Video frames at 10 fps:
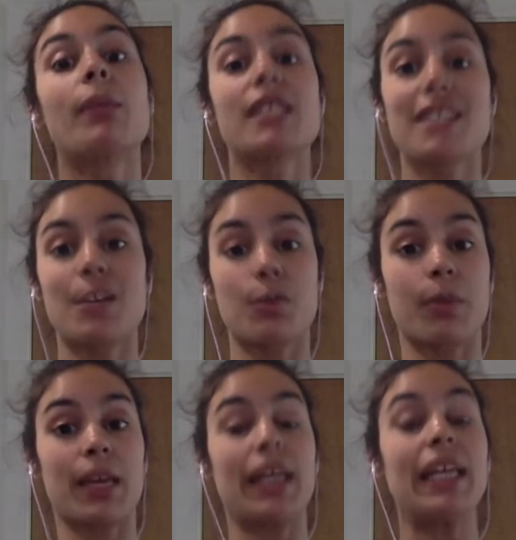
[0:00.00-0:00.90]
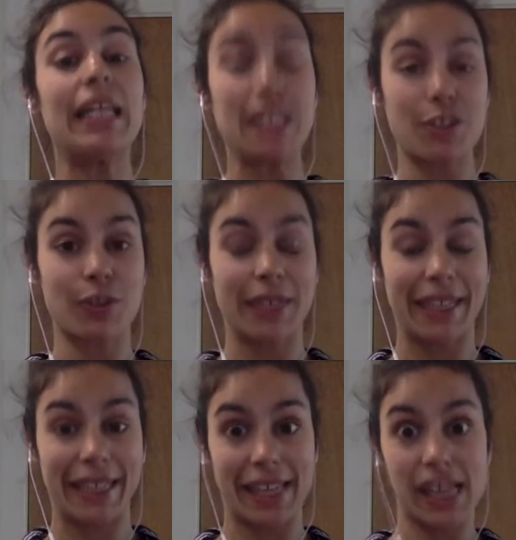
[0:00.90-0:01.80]
going to stick with my initial
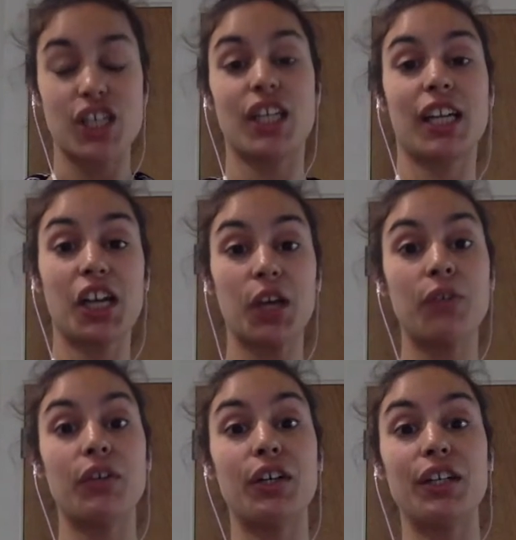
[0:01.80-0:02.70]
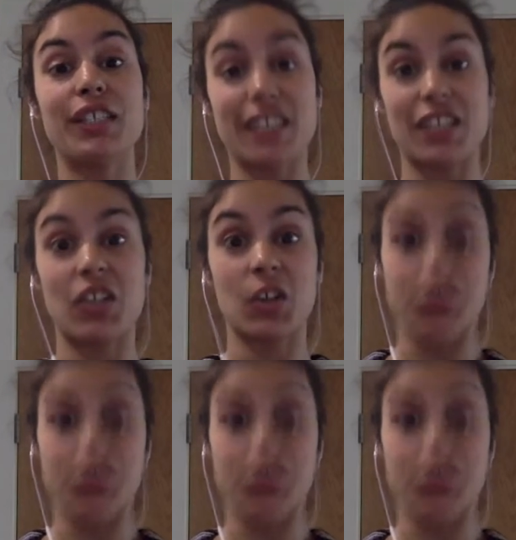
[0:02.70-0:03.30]
inclination and go for $60,